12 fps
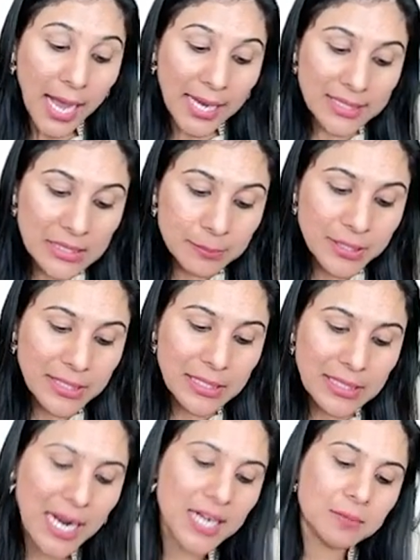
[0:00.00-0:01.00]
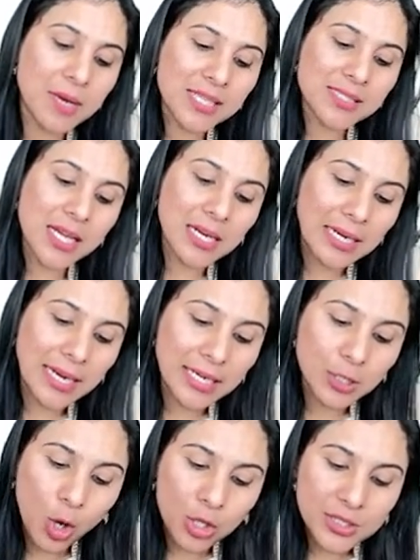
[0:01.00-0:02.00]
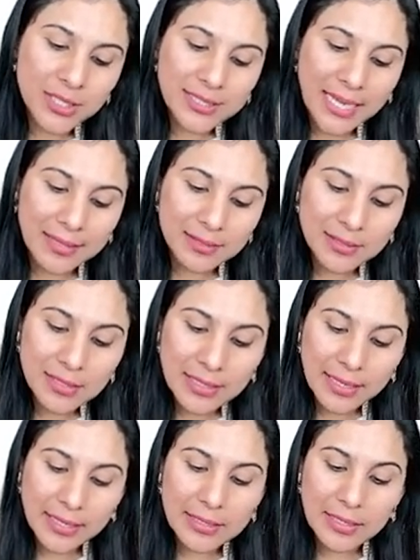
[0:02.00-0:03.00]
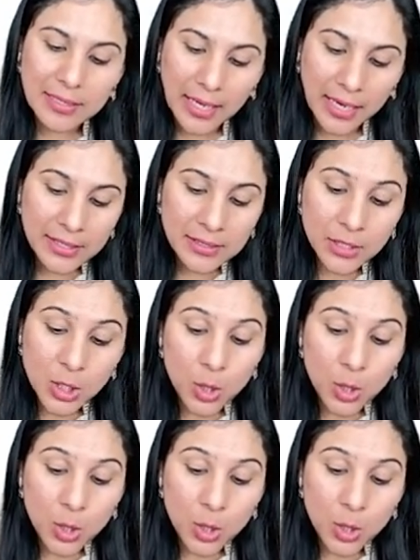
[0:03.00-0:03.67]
Anatomical landmarks are laid on the Canthal-Tragal line,